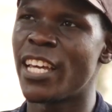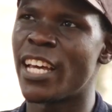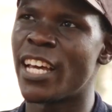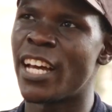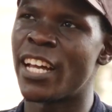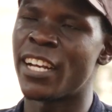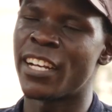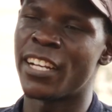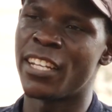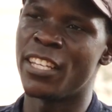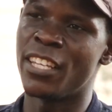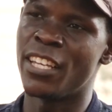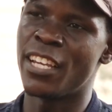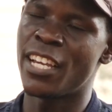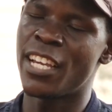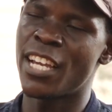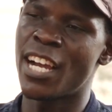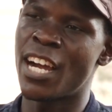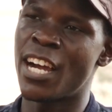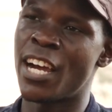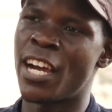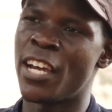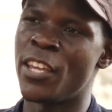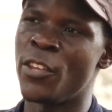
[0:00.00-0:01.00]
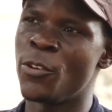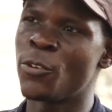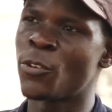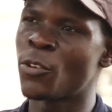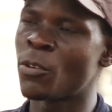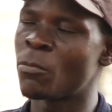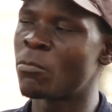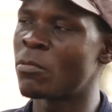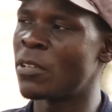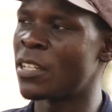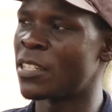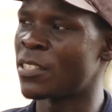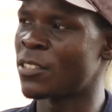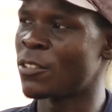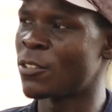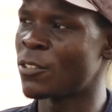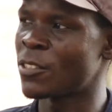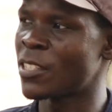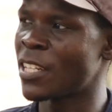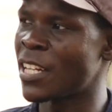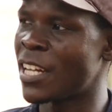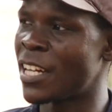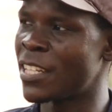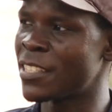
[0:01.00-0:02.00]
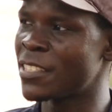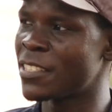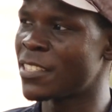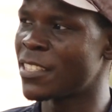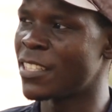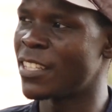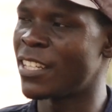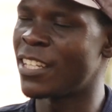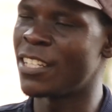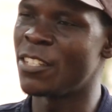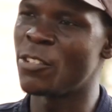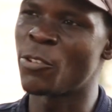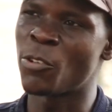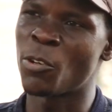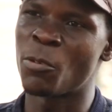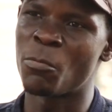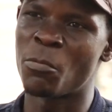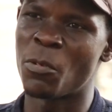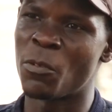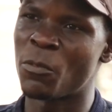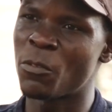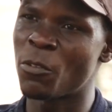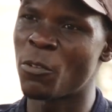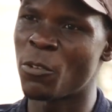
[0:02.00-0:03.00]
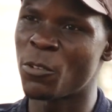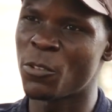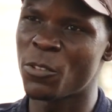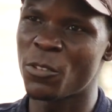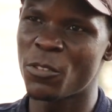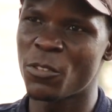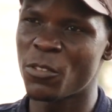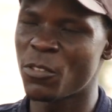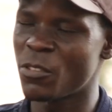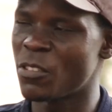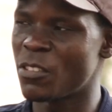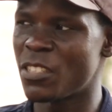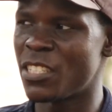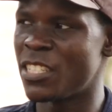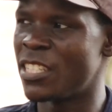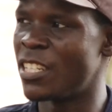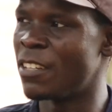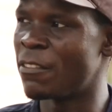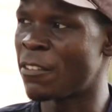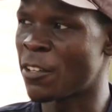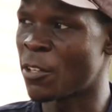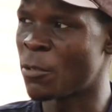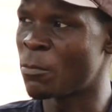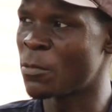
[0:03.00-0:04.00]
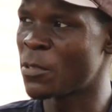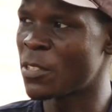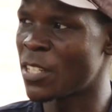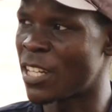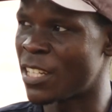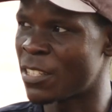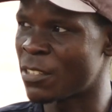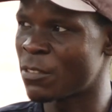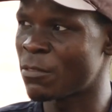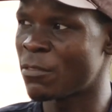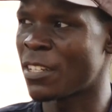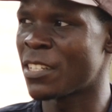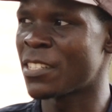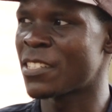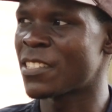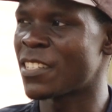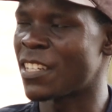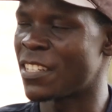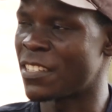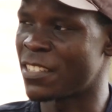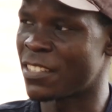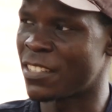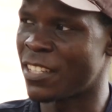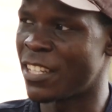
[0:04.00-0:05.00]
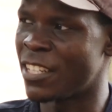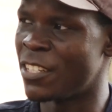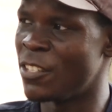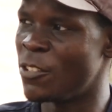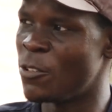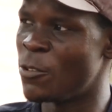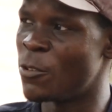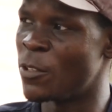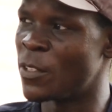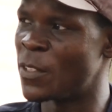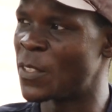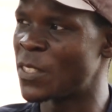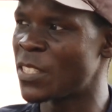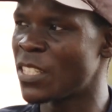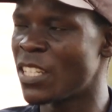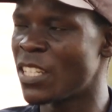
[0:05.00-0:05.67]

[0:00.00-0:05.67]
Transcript: and Europe does not cut, then Europe, of course, develops as fast than US.